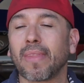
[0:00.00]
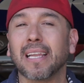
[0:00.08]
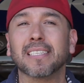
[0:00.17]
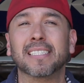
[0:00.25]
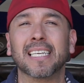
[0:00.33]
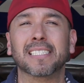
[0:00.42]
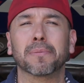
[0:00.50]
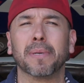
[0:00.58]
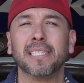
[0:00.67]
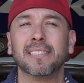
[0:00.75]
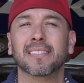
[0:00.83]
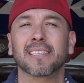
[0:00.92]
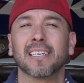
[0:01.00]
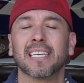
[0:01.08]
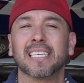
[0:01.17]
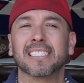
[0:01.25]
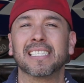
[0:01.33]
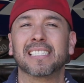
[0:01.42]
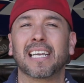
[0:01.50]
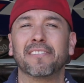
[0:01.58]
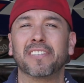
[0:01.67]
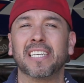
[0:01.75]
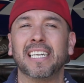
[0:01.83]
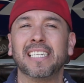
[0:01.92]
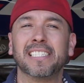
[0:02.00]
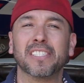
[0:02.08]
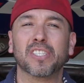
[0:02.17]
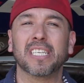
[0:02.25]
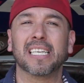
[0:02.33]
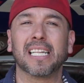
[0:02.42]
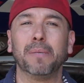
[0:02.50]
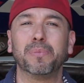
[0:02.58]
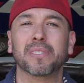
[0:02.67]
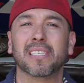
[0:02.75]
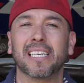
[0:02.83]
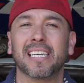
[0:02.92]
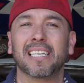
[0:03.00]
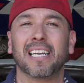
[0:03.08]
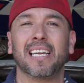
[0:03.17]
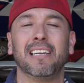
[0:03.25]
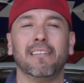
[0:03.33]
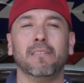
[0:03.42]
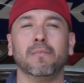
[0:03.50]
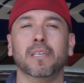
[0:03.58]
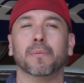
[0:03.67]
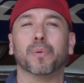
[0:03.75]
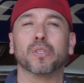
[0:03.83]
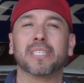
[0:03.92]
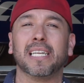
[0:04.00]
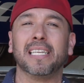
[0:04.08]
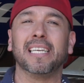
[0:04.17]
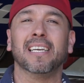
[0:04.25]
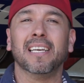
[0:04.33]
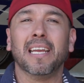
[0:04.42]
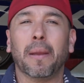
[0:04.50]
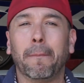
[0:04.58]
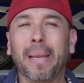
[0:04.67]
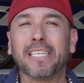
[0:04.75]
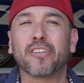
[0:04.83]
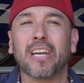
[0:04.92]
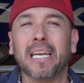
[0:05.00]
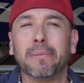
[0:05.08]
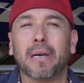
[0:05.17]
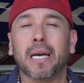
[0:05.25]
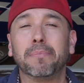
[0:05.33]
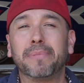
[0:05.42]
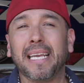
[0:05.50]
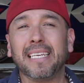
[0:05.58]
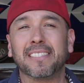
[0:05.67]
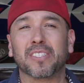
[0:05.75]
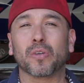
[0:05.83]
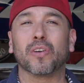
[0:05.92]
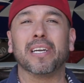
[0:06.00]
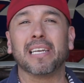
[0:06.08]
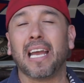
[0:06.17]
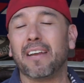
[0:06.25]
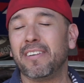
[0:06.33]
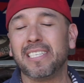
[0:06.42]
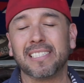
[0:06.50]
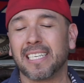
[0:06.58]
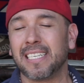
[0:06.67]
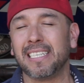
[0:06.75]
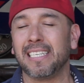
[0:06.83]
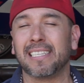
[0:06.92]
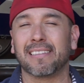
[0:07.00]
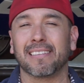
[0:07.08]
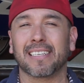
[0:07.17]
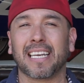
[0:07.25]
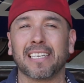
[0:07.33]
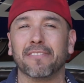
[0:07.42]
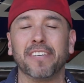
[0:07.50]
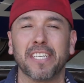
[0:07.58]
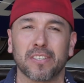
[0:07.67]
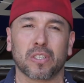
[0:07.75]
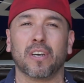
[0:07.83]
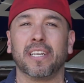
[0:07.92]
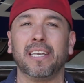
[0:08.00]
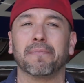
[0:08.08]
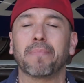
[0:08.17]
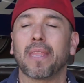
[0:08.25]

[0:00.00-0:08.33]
6 months since I've done anything to the Eclipse, and I posted any major updates or haven't done any kind of videos on it,